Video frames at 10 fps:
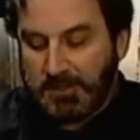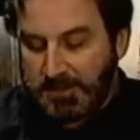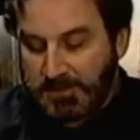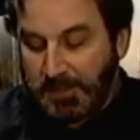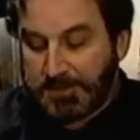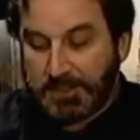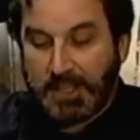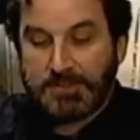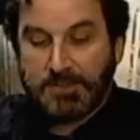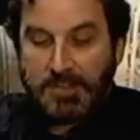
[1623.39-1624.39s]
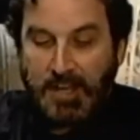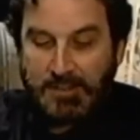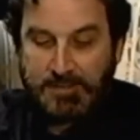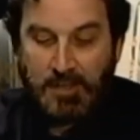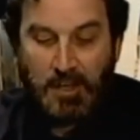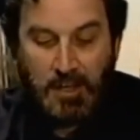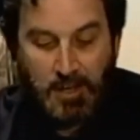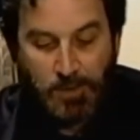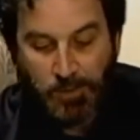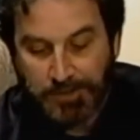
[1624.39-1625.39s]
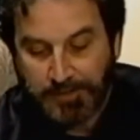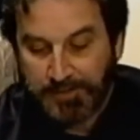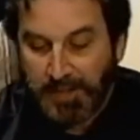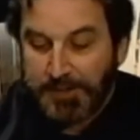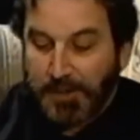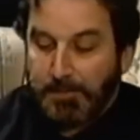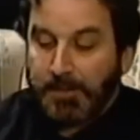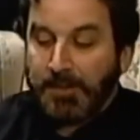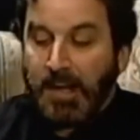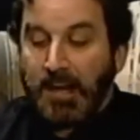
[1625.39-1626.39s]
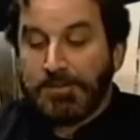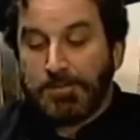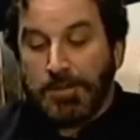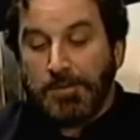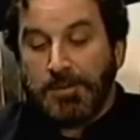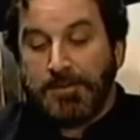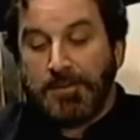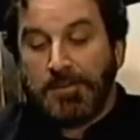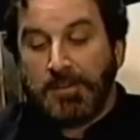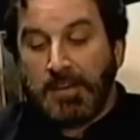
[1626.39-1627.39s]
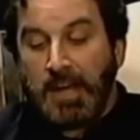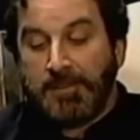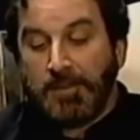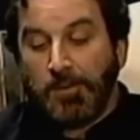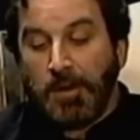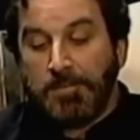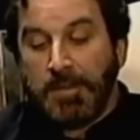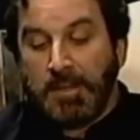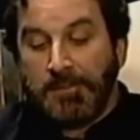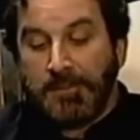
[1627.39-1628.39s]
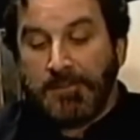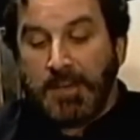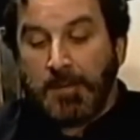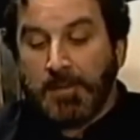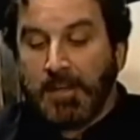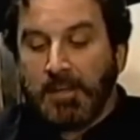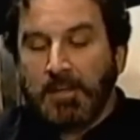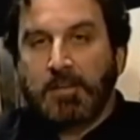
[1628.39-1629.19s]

The subject answered yes. When you fled your Amityville house, were you in fear of your life and the well-being of your family?